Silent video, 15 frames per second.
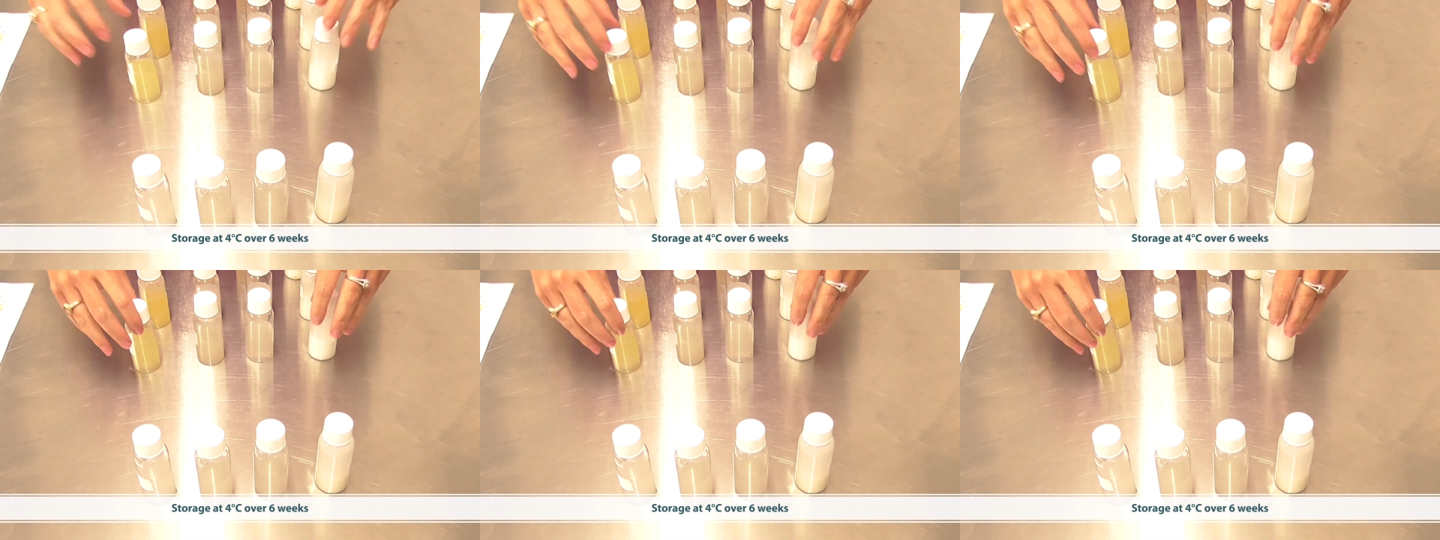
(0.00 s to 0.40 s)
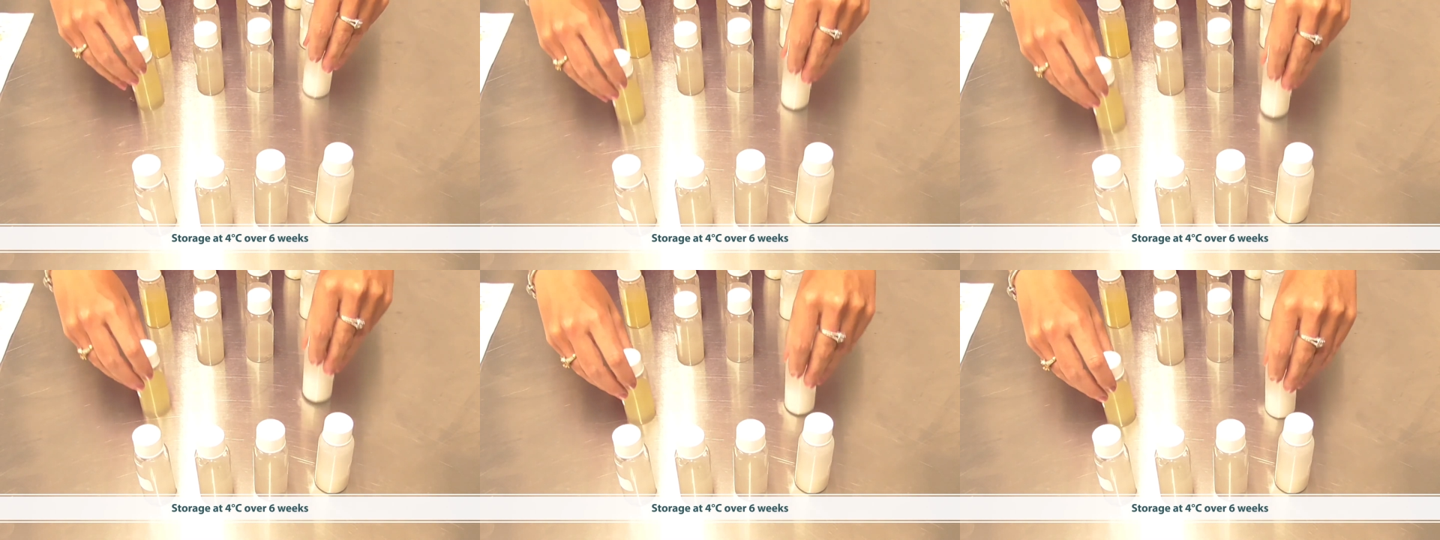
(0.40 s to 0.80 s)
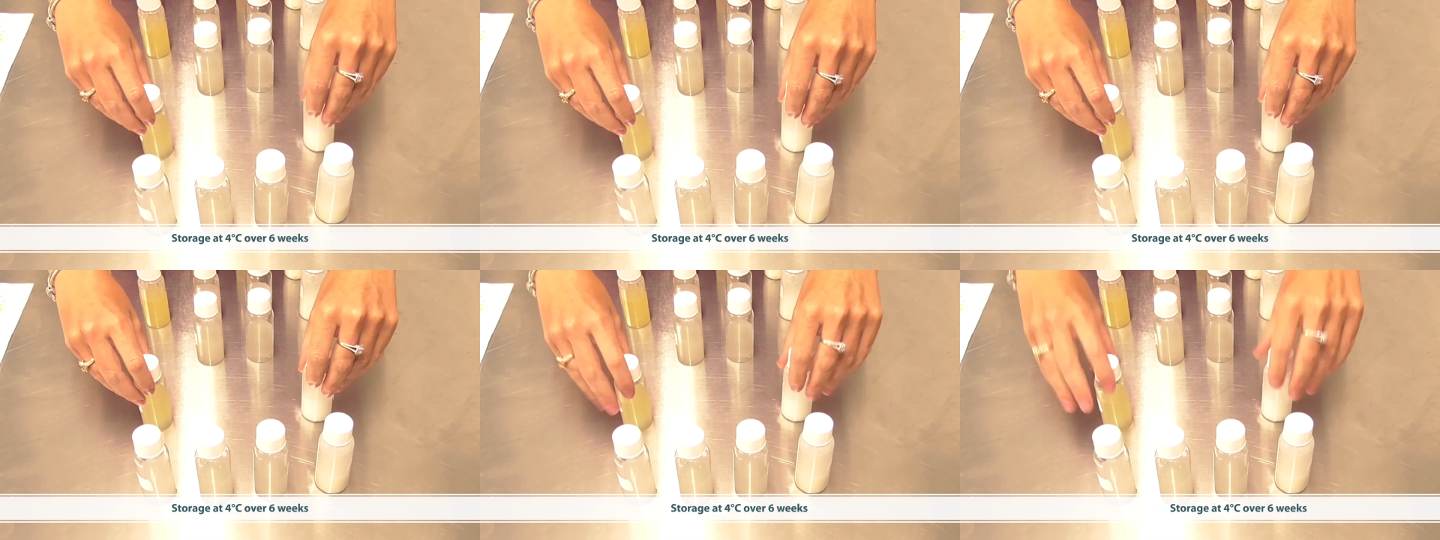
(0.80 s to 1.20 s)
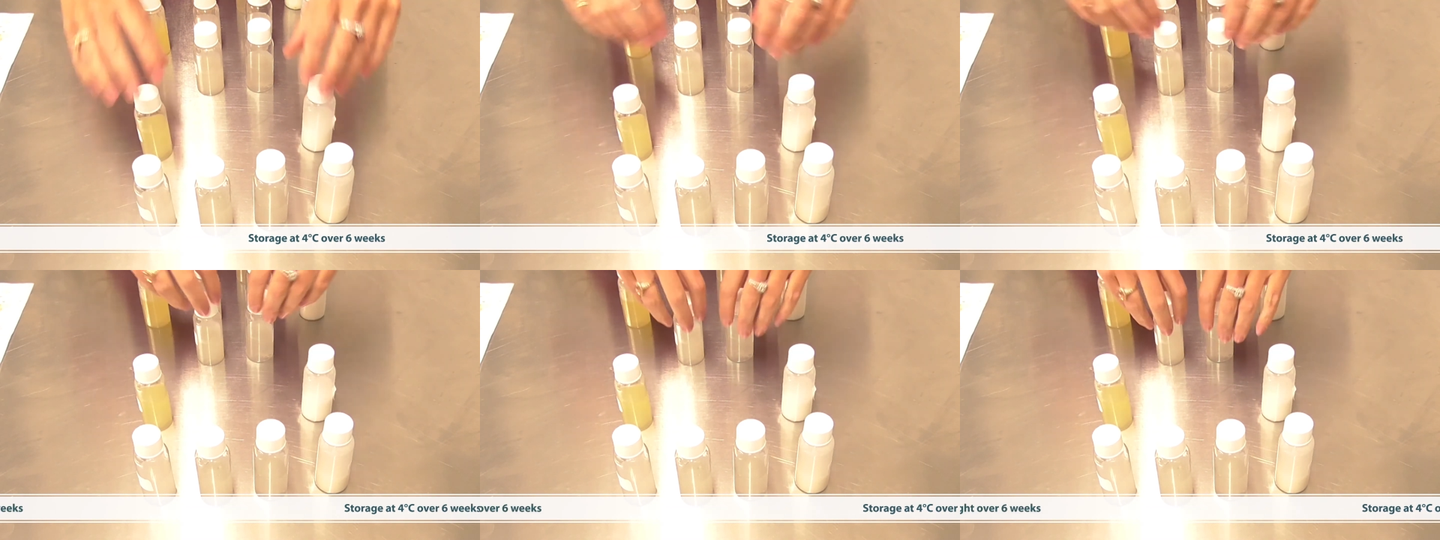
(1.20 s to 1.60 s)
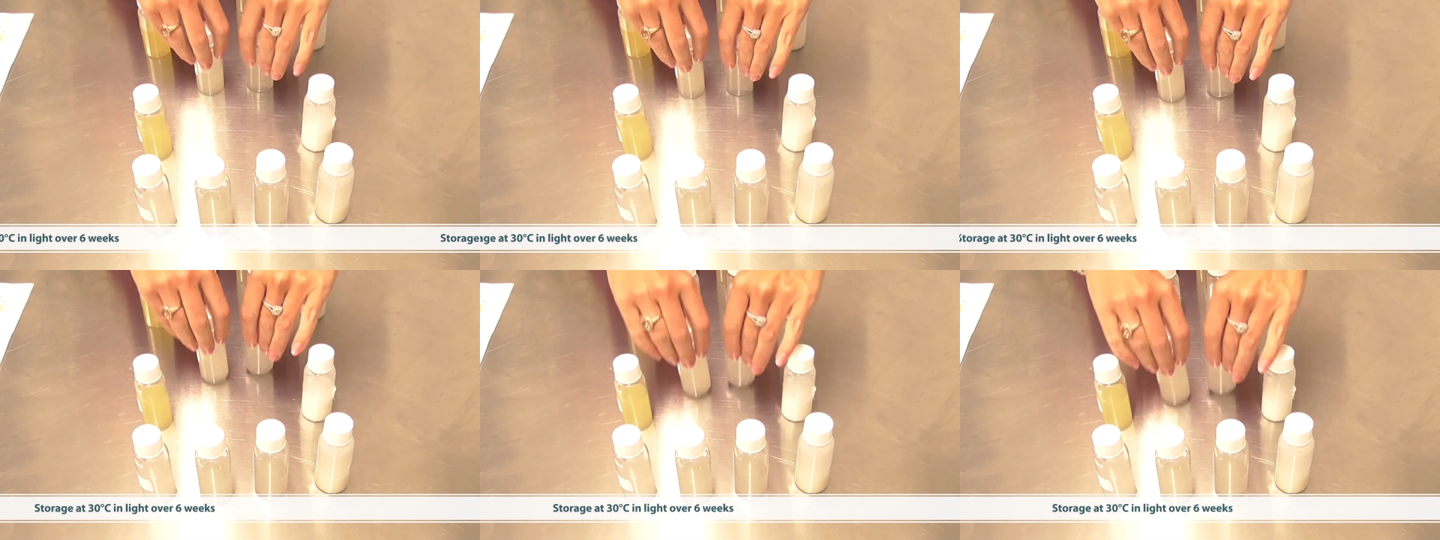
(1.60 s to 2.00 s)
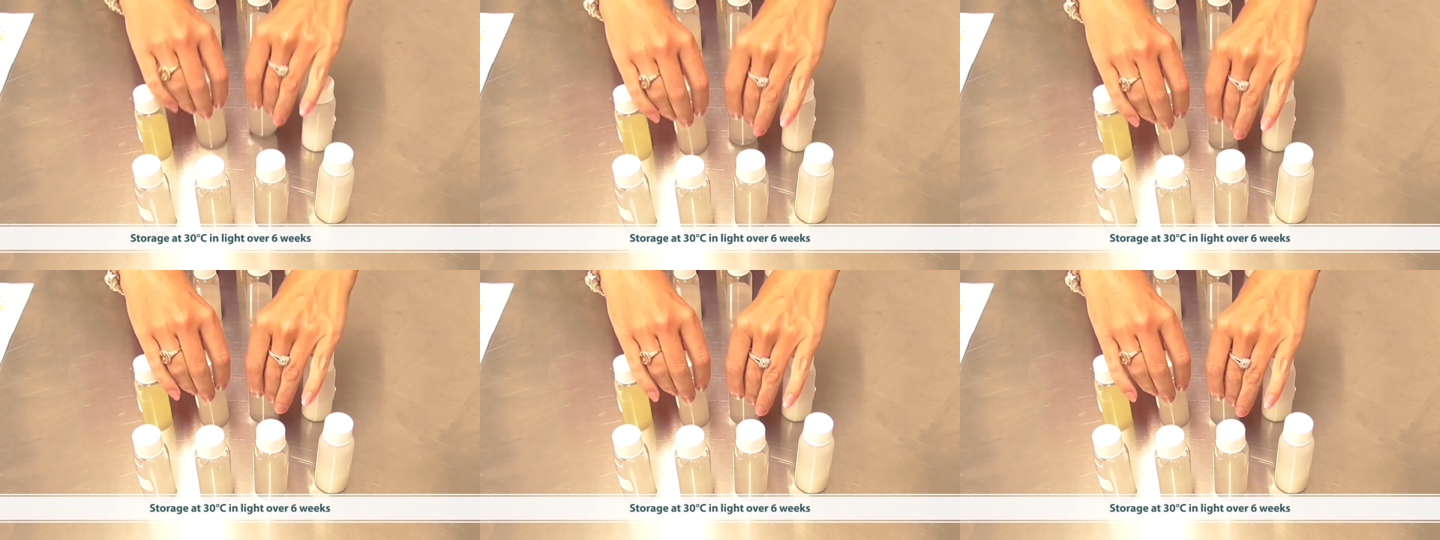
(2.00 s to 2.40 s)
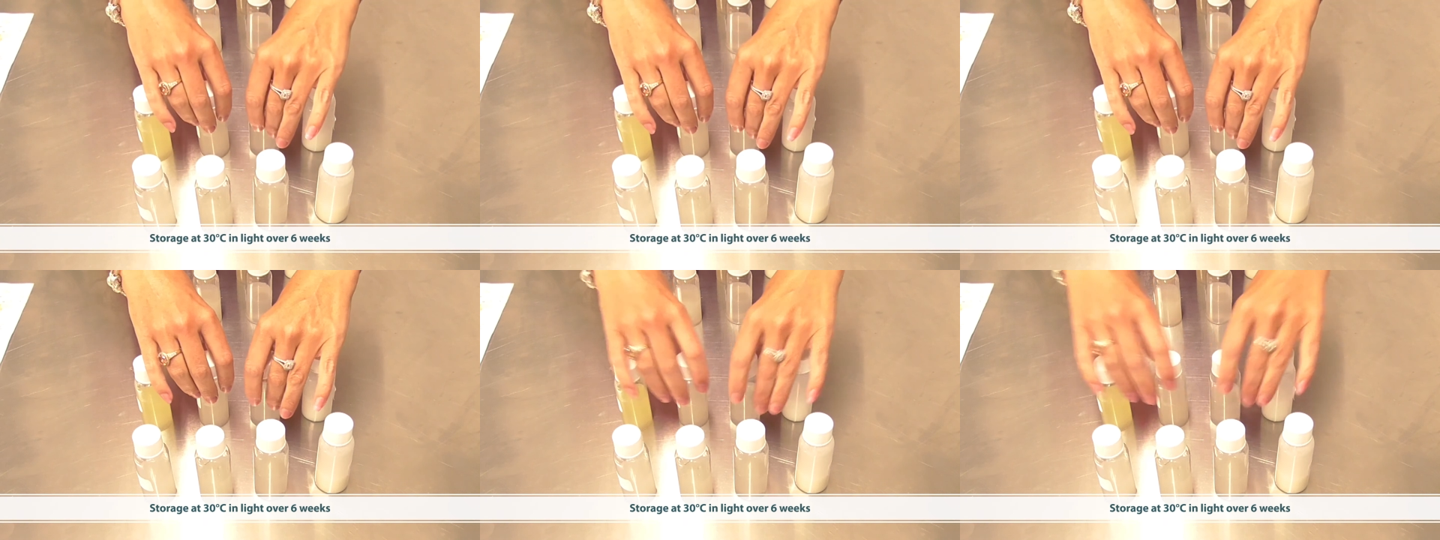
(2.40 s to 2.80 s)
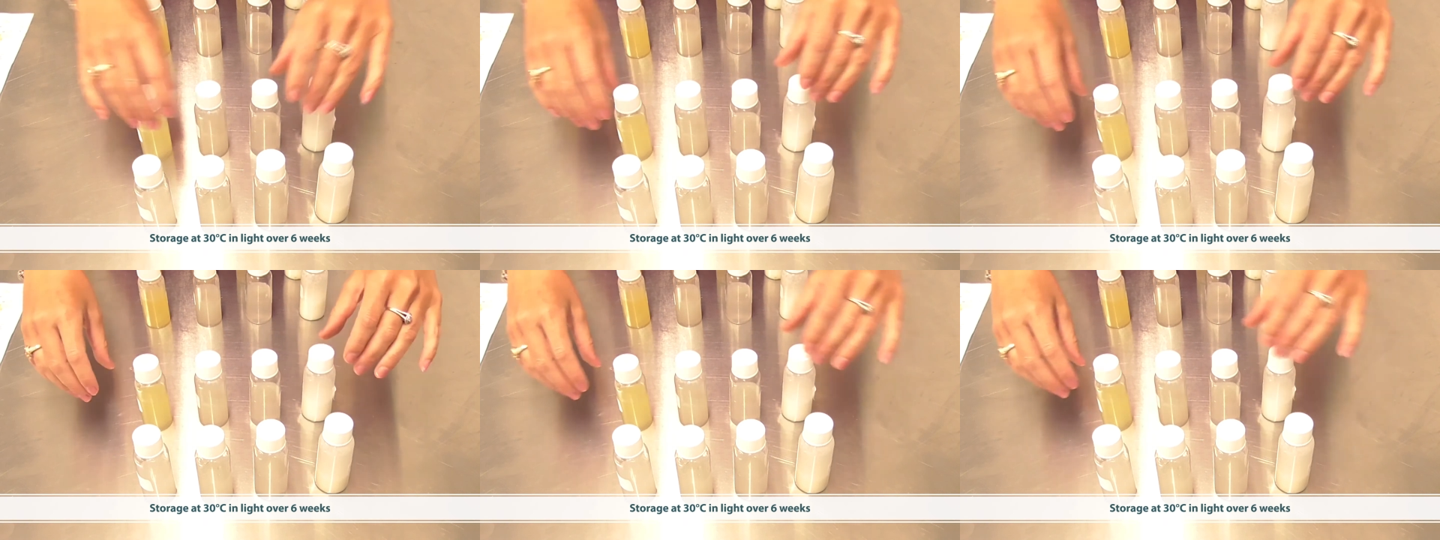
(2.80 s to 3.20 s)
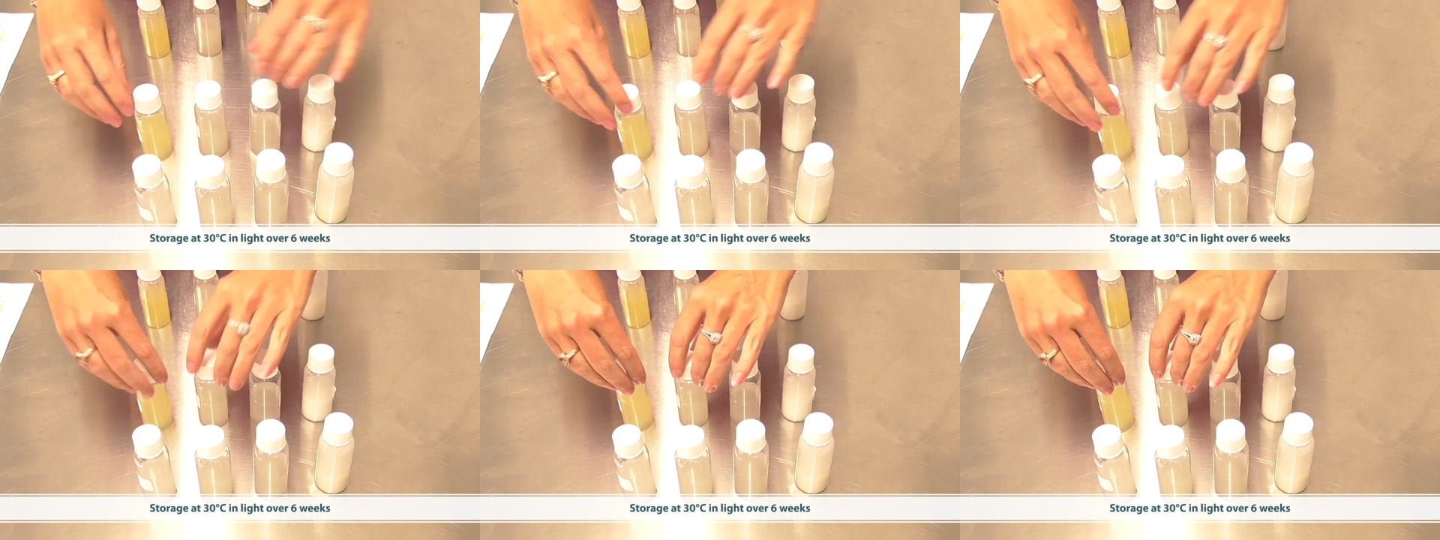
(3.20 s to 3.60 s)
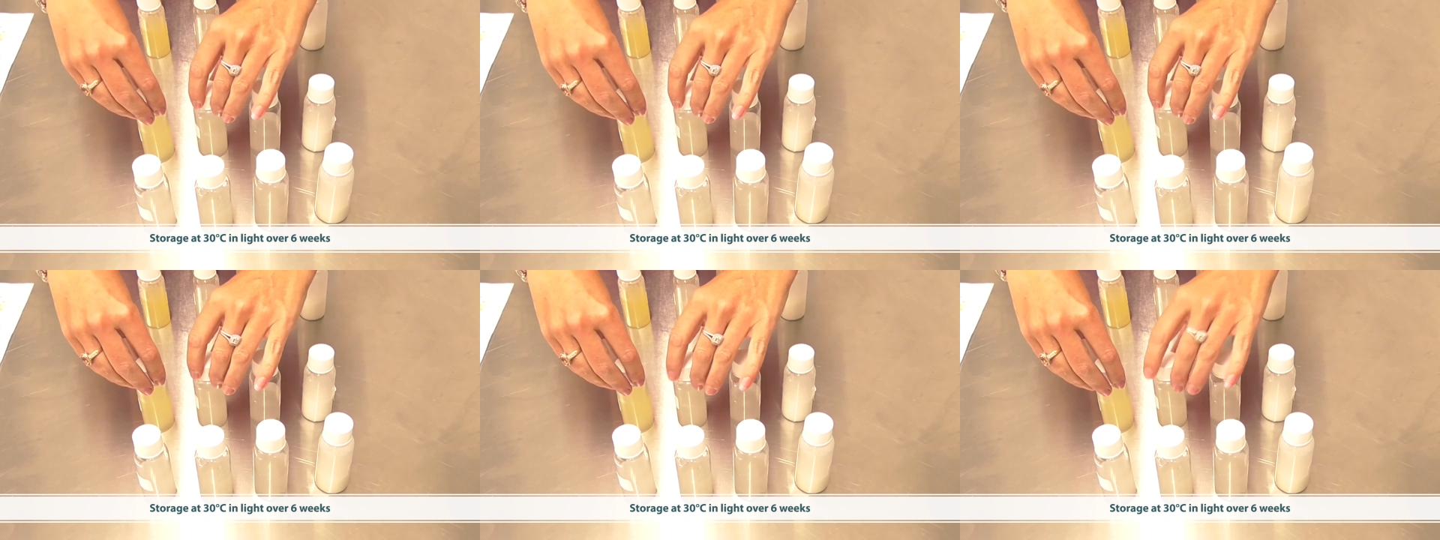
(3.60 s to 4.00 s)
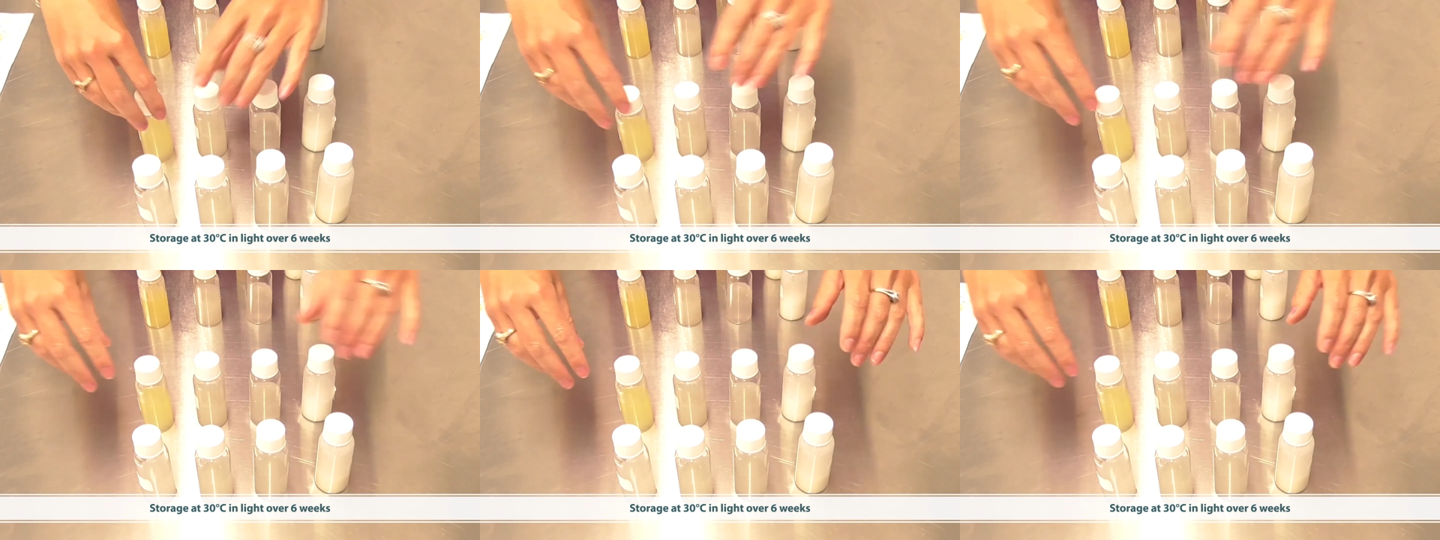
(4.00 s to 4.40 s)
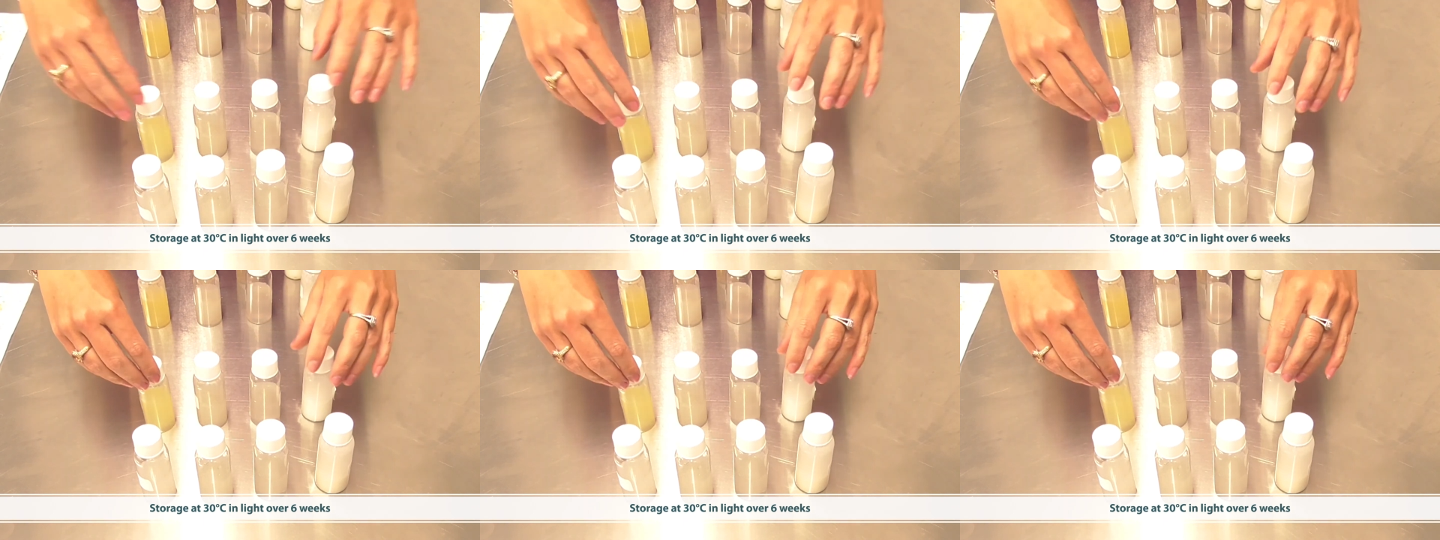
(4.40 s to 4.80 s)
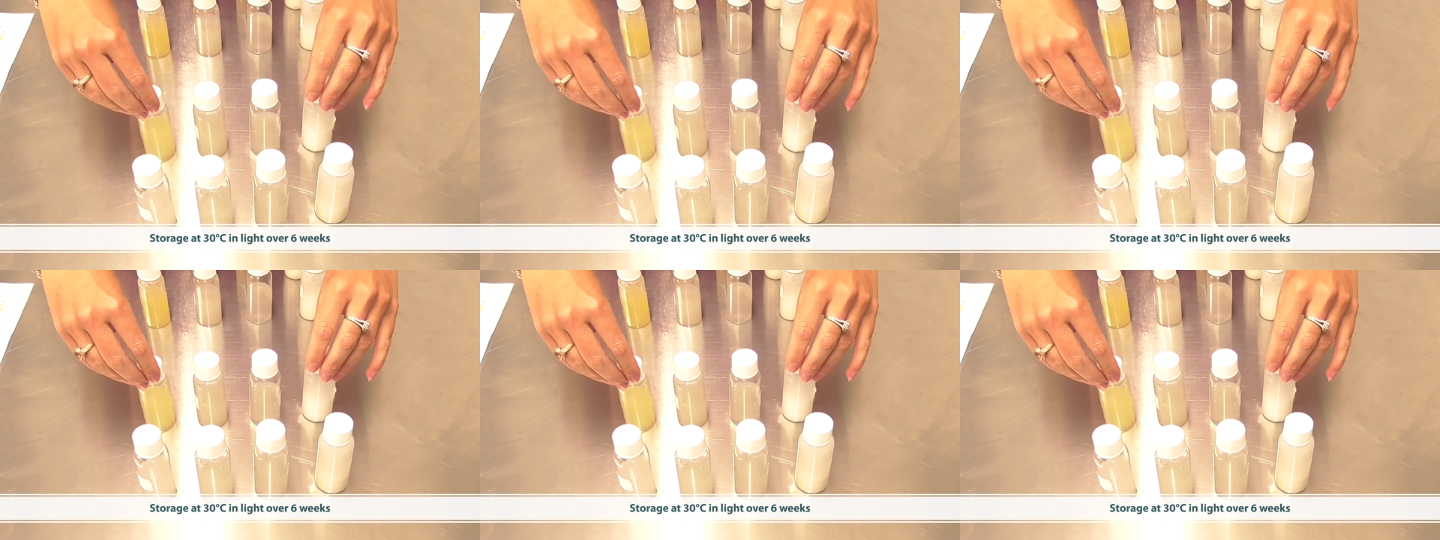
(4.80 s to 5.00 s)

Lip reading: No face is visible, so there are no lips to read.